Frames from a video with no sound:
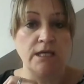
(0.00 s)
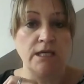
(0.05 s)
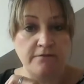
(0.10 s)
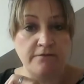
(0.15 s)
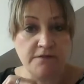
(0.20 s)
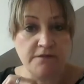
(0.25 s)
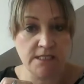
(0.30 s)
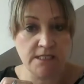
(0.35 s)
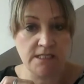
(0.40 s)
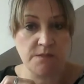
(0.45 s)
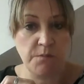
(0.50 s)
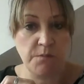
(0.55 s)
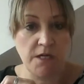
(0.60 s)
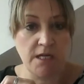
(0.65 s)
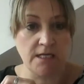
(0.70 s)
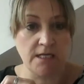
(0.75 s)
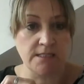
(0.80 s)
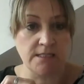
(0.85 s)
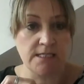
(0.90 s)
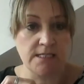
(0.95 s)
lived
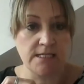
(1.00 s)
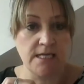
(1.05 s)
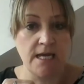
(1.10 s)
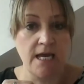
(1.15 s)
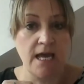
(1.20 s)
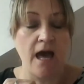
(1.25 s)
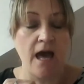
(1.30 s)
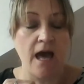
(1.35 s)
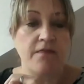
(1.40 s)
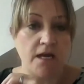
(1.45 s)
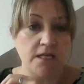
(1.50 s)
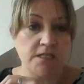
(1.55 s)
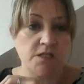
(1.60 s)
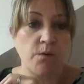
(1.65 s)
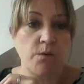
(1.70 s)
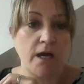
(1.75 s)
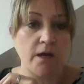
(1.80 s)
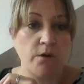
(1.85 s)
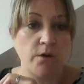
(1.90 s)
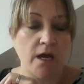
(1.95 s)
experience, and that's
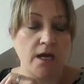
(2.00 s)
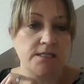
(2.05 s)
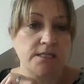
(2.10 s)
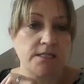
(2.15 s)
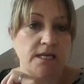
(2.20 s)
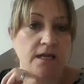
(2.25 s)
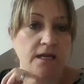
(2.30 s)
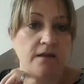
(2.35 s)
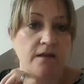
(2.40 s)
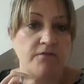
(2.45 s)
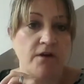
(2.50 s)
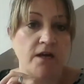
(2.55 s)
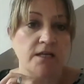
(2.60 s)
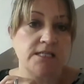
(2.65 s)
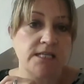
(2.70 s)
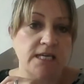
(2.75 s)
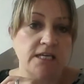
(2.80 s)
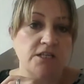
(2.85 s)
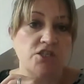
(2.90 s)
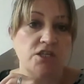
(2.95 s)
why we asked
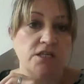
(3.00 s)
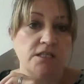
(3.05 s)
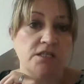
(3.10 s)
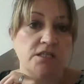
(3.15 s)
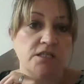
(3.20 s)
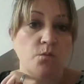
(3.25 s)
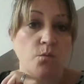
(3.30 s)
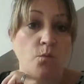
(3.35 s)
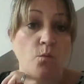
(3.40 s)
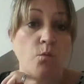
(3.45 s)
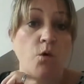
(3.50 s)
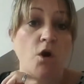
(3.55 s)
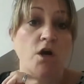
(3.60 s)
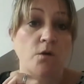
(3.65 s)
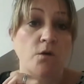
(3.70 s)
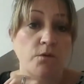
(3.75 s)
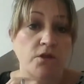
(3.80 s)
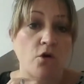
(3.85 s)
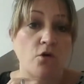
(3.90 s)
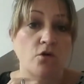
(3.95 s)
Advanced HE to
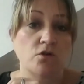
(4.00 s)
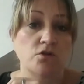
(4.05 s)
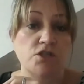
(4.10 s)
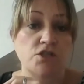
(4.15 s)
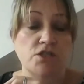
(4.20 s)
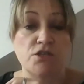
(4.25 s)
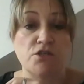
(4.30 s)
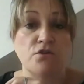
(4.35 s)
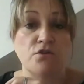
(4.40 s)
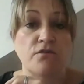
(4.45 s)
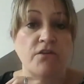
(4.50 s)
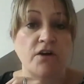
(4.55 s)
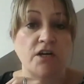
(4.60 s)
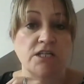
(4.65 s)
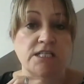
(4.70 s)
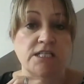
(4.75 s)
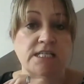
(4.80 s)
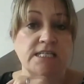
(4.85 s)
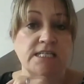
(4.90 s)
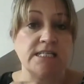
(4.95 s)
work with colleges and
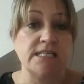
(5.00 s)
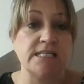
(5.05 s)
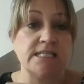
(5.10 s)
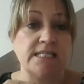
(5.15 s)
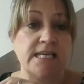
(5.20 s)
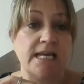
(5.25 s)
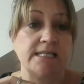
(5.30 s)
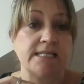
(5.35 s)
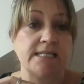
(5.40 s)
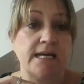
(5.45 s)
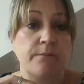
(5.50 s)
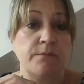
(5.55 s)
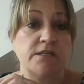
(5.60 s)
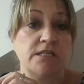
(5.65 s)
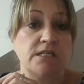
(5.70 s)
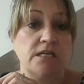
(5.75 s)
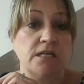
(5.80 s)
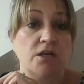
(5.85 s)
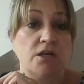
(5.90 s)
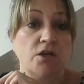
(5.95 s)
universities to set up the
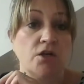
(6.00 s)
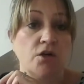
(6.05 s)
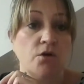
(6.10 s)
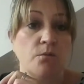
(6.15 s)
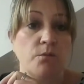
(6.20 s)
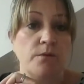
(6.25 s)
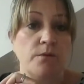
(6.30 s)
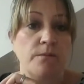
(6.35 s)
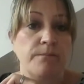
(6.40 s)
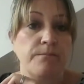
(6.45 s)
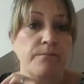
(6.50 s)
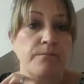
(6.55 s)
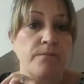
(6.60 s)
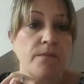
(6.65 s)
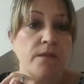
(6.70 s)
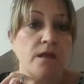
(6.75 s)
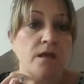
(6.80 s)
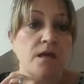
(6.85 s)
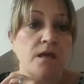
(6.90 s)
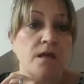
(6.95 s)
steering group.
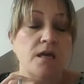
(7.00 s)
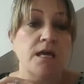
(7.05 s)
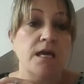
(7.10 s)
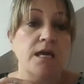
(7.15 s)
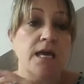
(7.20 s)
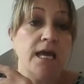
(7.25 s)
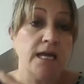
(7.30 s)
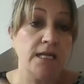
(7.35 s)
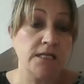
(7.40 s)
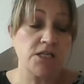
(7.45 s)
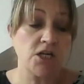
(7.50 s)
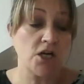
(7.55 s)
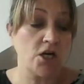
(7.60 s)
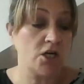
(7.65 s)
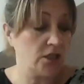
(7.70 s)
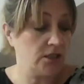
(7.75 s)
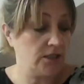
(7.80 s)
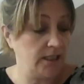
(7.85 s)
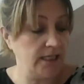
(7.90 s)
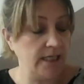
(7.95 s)

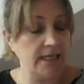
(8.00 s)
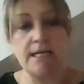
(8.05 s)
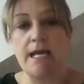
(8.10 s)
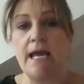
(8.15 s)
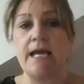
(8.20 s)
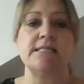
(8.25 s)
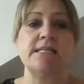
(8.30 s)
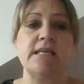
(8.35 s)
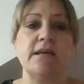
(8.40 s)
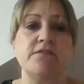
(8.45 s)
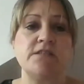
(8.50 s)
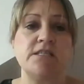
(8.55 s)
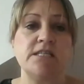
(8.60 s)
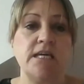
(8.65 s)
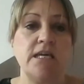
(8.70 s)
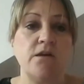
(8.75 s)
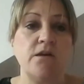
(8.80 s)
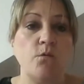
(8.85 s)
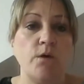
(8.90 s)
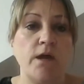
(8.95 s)
Internally in
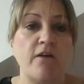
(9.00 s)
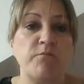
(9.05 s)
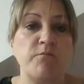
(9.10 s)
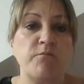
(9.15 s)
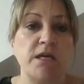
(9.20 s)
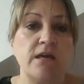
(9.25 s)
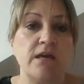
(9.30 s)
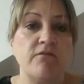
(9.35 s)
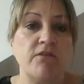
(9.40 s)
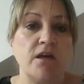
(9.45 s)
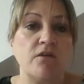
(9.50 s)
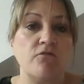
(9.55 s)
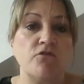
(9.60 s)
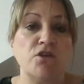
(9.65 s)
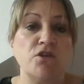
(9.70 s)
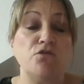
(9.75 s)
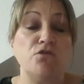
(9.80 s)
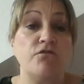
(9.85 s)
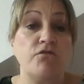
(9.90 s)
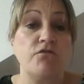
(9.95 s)
SFC, we have been giving a
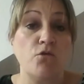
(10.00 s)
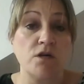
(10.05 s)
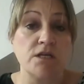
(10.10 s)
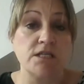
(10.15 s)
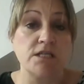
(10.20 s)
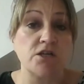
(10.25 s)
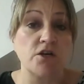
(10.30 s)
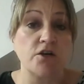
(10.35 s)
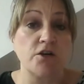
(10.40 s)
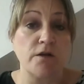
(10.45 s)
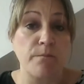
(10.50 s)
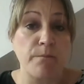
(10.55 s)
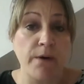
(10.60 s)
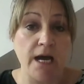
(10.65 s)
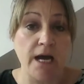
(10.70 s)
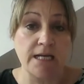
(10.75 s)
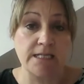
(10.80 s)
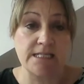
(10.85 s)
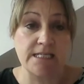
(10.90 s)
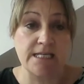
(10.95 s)
renewed focus to our
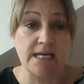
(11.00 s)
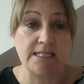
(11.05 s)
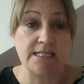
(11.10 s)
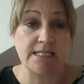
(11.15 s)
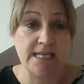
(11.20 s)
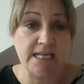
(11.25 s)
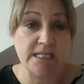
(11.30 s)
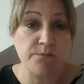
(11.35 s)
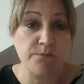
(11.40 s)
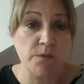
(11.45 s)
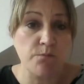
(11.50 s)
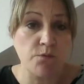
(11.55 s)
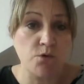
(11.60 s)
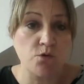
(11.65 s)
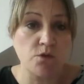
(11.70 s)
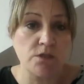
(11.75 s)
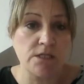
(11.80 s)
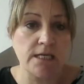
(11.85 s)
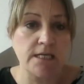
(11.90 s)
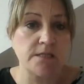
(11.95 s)
impact assessment
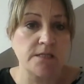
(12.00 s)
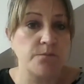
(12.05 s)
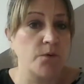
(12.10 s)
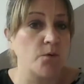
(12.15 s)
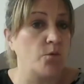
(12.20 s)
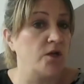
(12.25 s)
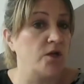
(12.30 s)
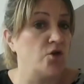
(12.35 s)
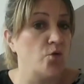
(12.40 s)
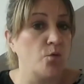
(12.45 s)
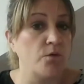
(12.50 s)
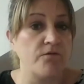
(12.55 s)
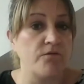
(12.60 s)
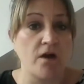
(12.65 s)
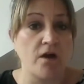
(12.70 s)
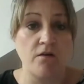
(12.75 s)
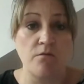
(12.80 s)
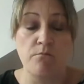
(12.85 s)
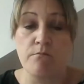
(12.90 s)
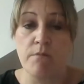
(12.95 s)
process, but we know we've
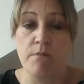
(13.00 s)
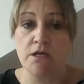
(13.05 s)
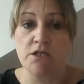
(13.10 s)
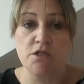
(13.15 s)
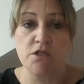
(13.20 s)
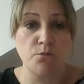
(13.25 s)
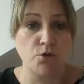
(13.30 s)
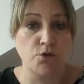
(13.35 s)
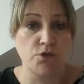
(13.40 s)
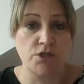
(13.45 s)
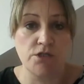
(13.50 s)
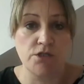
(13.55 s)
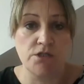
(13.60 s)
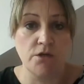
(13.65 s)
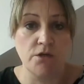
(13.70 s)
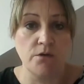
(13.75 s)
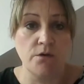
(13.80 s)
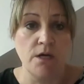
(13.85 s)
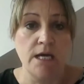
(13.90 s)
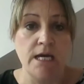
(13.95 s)
had much more to
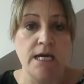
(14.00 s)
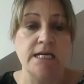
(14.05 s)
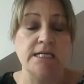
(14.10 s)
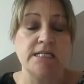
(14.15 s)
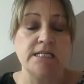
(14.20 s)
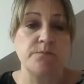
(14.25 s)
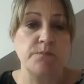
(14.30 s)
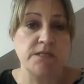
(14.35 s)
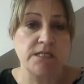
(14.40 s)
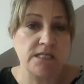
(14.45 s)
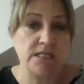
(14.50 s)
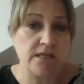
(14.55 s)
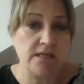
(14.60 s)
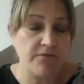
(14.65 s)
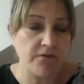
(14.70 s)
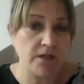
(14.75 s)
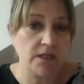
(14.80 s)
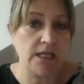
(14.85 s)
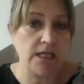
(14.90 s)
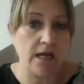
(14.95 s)
do,
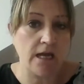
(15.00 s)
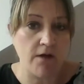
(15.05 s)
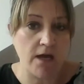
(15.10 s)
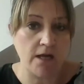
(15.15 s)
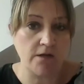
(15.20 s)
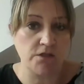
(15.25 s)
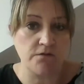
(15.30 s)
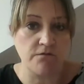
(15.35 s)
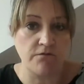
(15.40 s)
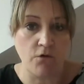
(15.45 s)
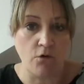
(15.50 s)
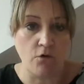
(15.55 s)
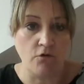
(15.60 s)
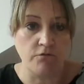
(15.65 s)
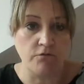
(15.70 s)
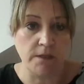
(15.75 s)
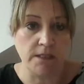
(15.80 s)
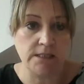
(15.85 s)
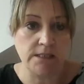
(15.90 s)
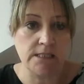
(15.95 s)
specifically around
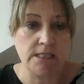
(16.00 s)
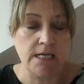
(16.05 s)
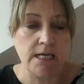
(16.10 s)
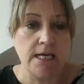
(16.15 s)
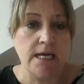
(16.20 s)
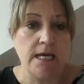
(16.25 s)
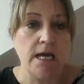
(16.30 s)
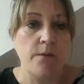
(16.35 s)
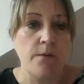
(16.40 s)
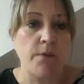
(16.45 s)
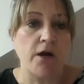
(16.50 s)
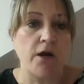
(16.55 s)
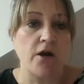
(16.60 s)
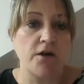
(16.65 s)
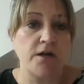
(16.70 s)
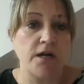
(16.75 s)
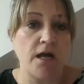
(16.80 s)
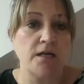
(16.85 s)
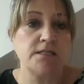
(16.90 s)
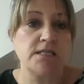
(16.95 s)
involvement. But our
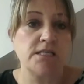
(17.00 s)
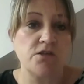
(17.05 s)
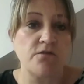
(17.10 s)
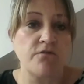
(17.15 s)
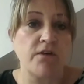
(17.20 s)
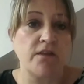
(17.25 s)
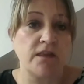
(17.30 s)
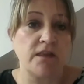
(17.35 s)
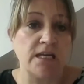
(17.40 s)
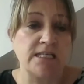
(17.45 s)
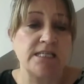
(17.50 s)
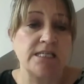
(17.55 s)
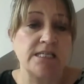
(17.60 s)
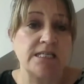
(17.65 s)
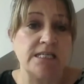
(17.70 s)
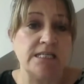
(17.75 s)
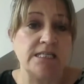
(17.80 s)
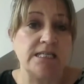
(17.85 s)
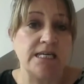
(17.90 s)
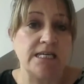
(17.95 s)
analysis of
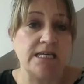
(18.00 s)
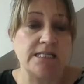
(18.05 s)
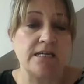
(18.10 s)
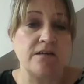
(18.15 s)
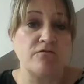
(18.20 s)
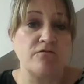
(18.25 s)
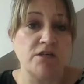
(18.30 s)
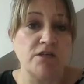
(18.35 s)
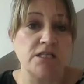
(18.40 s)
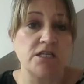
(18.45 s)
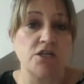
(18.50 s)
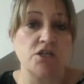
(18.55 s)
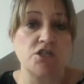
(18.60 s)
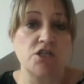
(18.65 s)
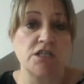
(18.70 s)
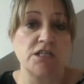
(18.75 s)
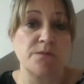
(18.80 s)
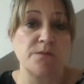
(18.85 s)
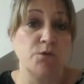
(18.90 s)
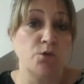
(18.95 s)
ethnicity data and research
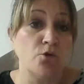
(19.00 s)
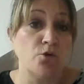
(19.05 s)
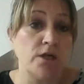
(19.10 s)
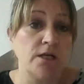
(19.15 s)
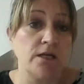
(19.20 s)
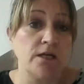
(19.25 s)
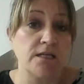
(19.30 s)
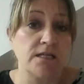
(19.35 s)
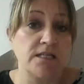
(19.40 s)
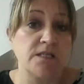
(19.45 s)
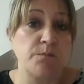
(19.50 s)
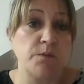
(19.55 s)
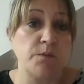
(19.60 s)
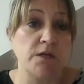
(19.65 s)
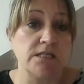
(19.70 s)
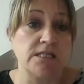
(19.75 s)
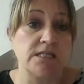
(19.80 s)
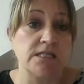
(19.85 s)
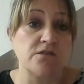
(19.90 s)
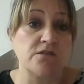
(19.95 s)
exploring the
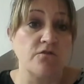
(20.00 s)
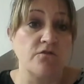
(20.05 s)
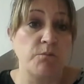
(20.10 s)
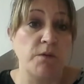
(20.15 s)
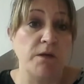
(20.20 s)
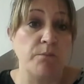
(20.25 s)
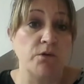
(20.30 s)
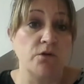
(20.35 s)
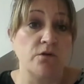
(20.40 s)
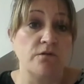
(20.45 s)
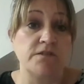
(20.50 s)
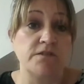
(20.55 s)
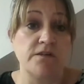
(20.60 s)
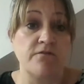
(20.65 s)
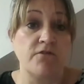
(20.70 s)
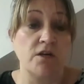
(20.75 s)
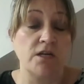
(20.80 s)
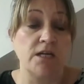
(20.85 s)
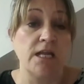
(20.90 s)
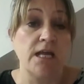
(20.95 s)
experiences of people of
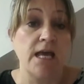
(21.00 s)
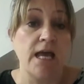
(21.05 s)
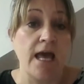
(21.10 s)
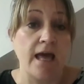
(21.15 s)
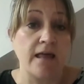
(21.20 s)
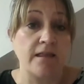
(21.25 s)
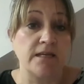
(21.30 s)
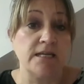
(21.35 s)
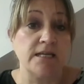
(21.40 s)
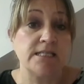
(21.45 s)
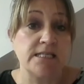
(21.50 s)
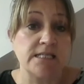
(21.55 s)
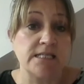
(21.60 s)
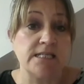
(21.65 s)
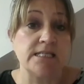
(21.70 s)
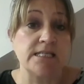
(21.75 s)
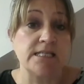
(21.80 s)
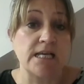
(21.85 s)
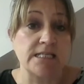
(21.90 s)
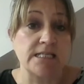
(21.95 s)
different
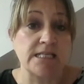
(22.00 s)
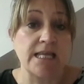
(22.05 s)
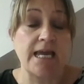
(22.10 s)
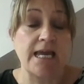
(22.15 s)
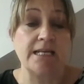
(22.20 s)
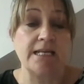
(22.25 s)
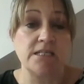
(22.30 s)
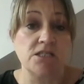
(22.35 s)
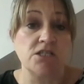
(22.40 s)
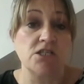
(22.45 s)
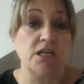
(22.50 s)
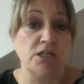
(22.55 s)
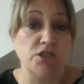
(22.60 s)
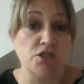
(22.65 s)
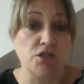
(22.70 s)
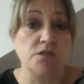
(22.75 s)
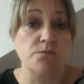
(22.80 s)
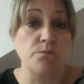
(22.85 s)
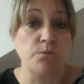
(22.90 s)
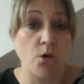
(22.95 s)
ethnicities has led to
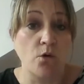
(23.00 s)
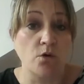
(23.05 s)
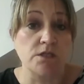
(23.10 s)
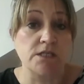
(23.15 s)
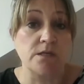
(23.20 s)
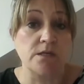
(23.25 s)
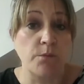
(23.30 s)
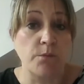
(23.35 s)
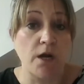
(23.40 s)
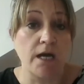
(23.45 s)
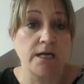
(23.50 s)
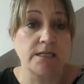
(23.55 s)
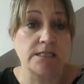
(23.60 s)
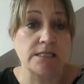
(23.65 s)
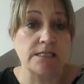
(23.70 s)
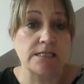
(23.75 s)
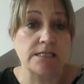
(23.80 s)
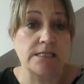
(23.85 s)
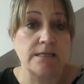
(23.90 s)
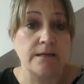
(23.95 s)
changes in policy and
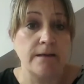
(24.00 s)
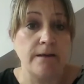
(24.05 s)
practice.